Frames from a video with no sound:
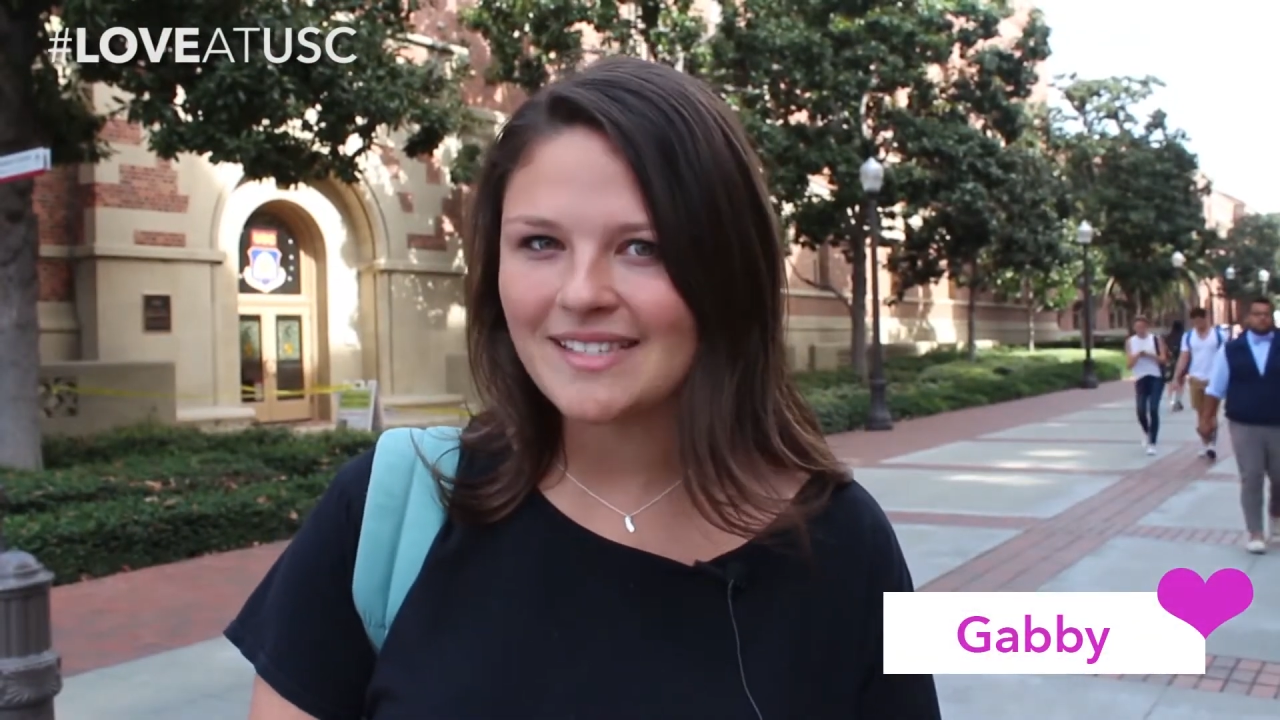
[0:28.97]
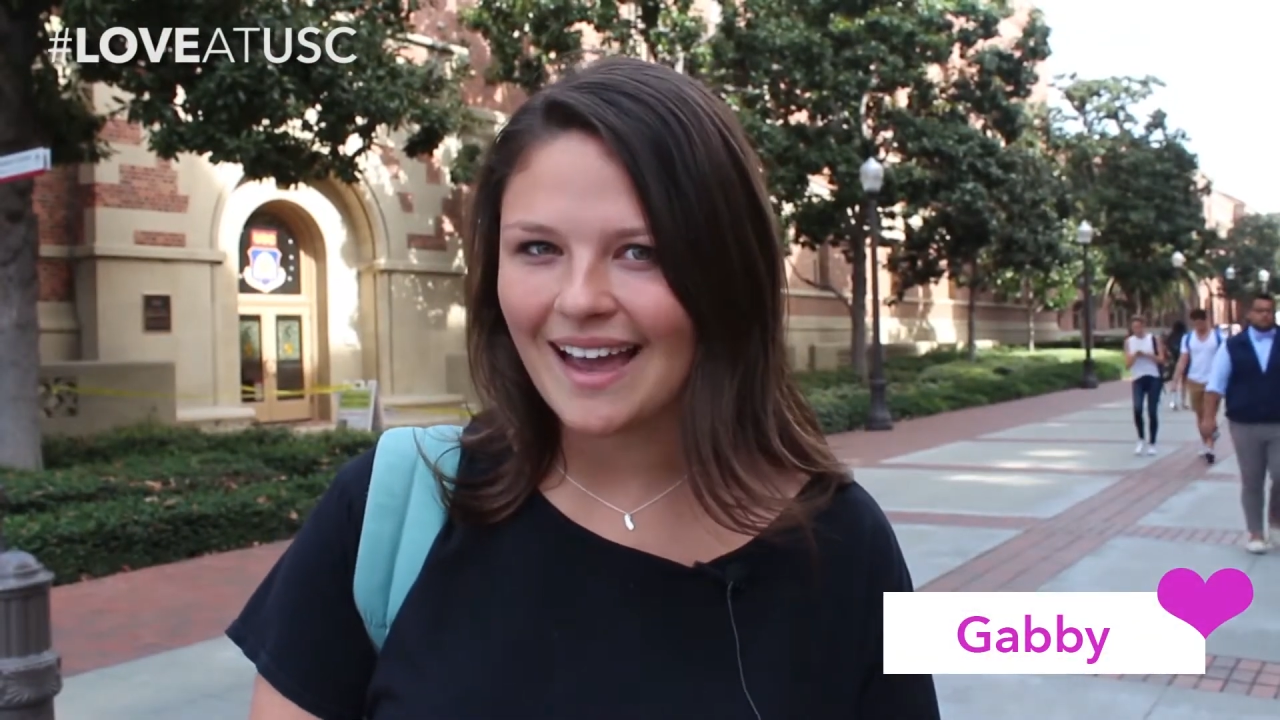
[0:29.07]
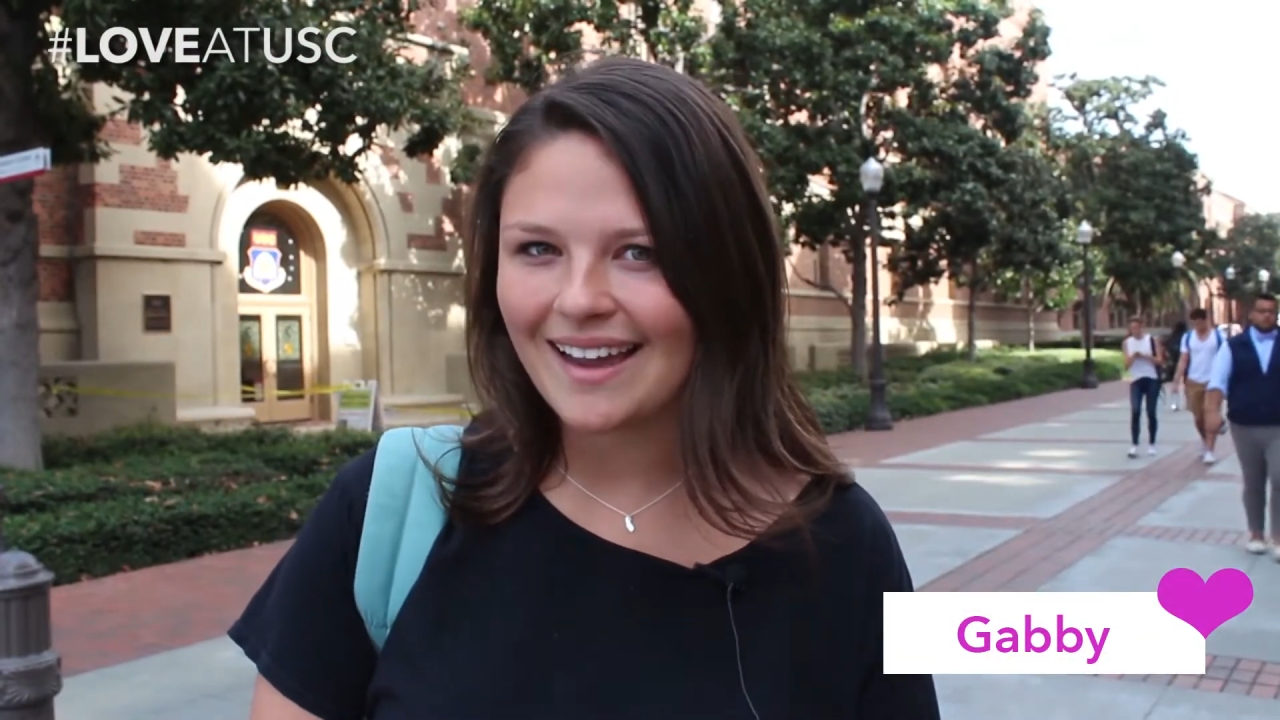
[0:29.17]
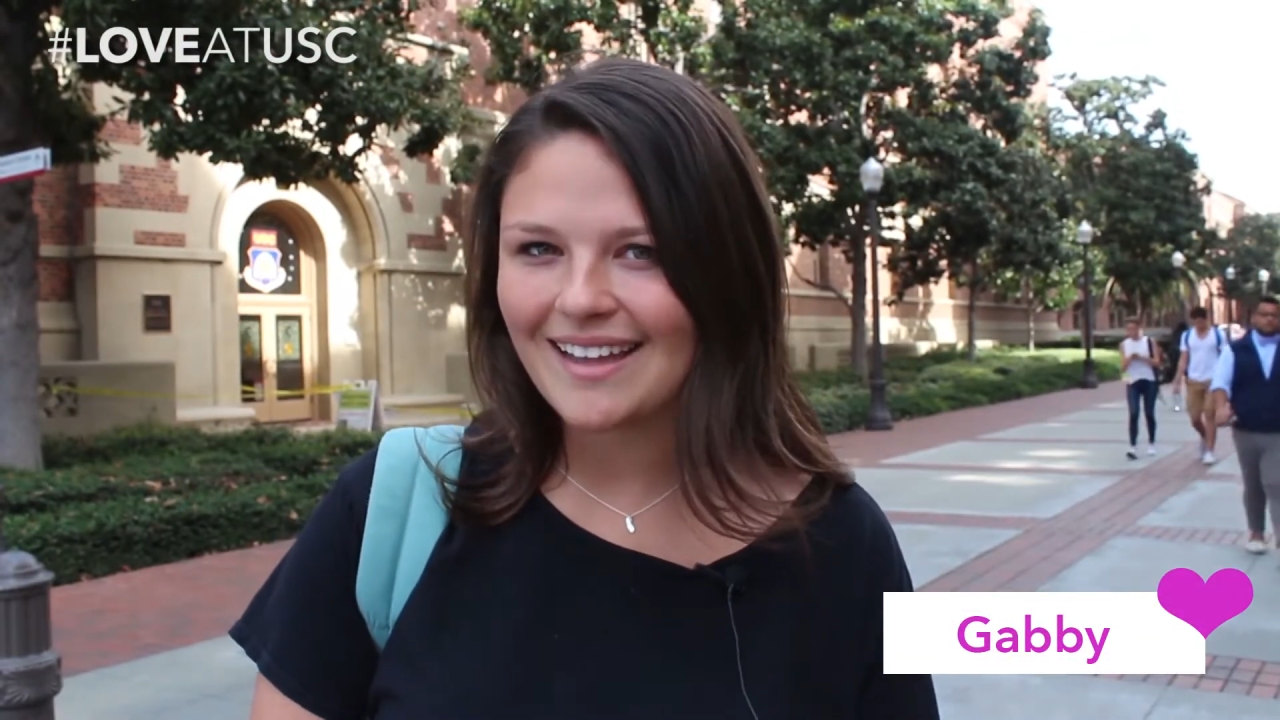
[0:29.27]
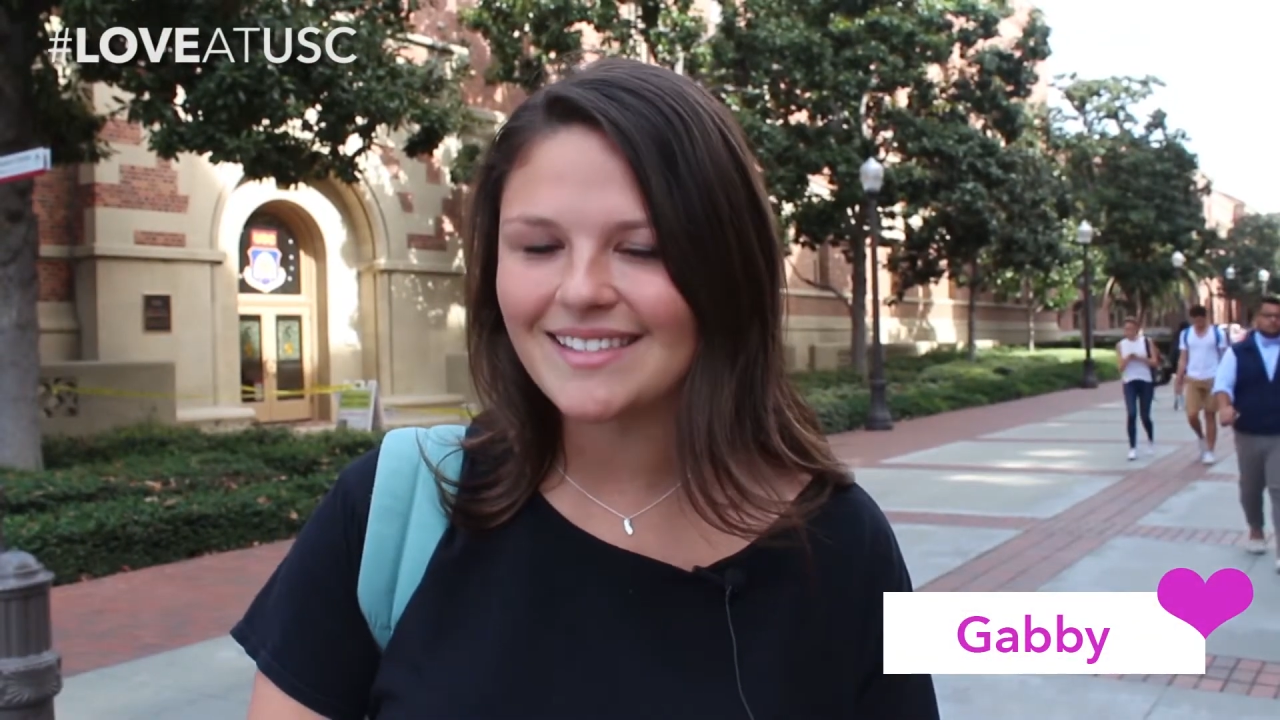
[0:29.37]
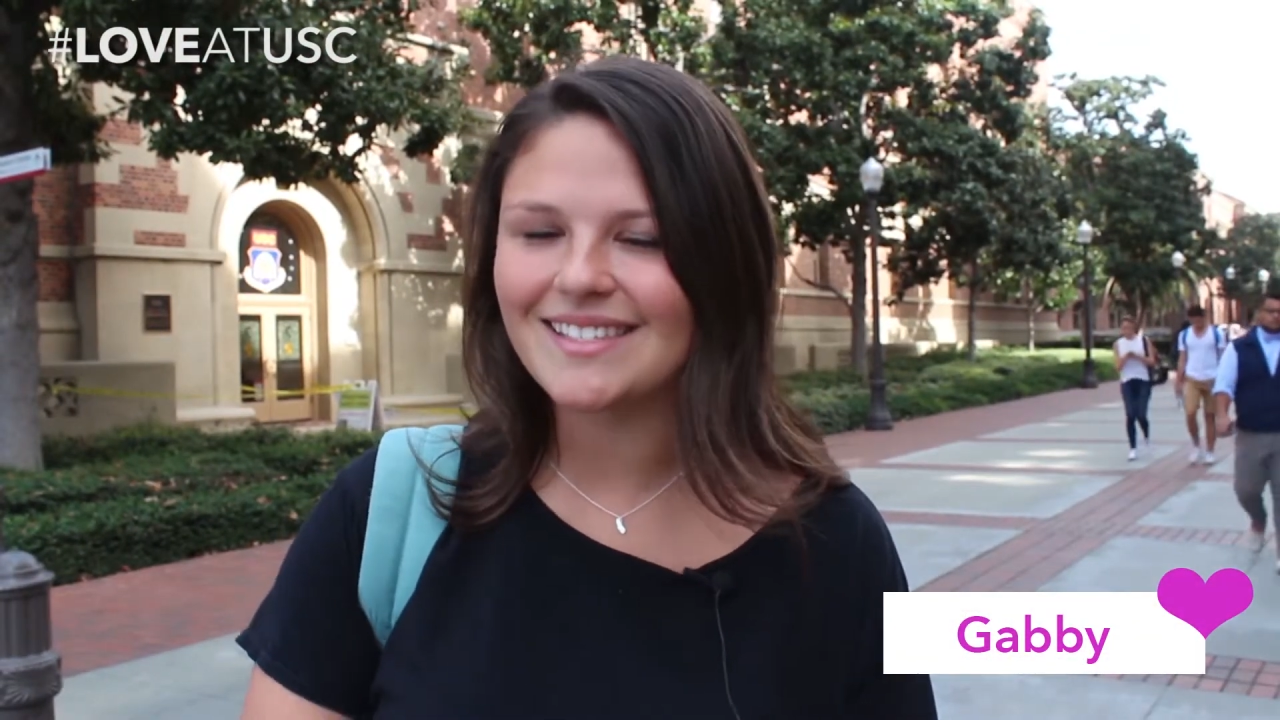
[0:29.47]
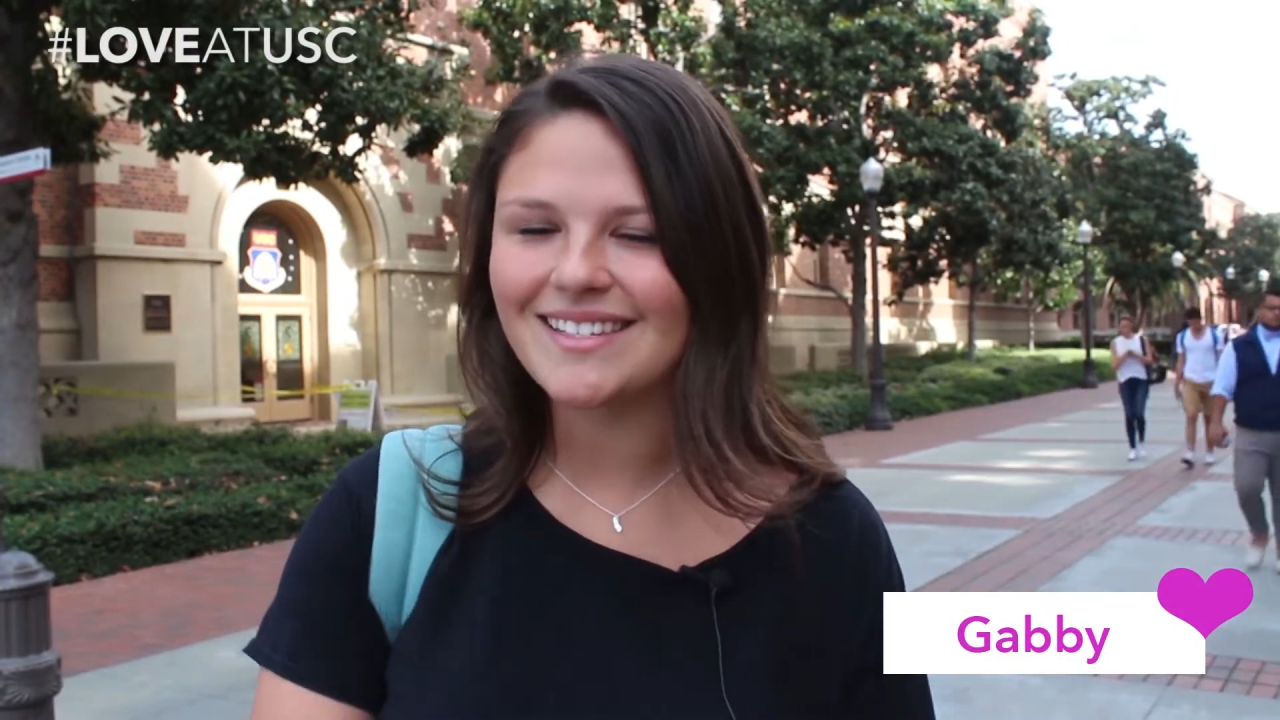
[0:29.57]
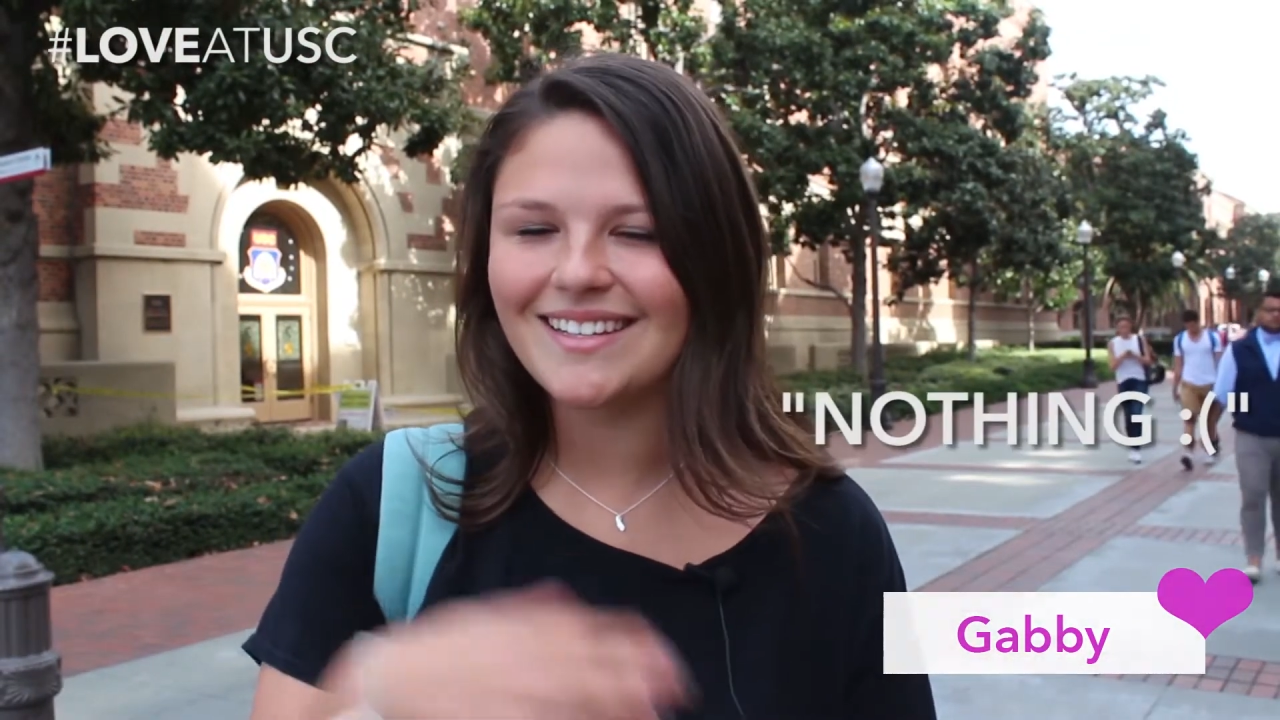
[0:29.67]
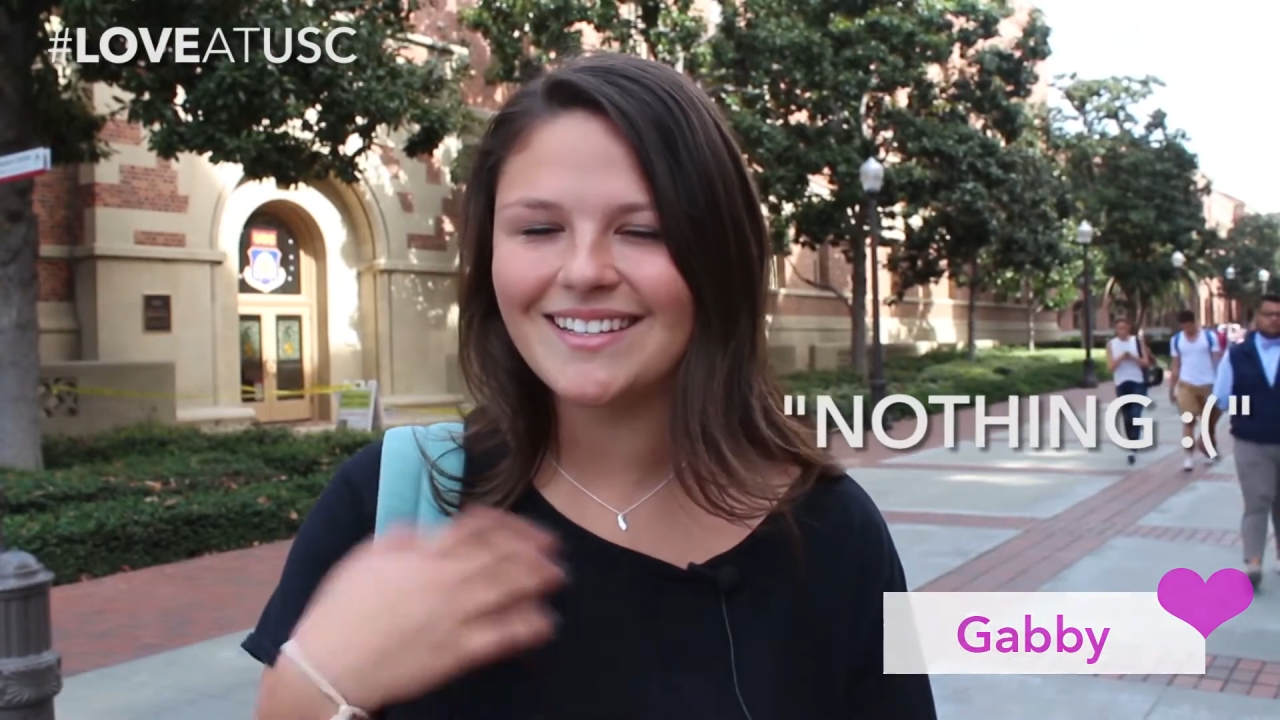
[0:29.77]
seconds.